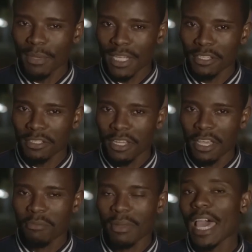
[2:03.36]
million
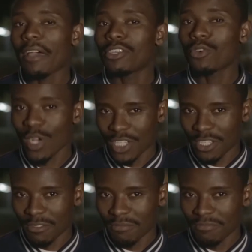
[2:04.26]
Malawi
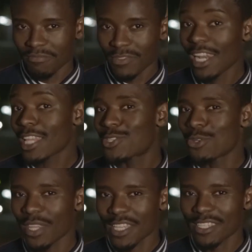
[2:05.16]
kwacha. Let's
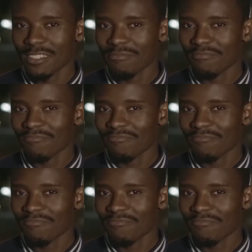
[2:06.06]
do this.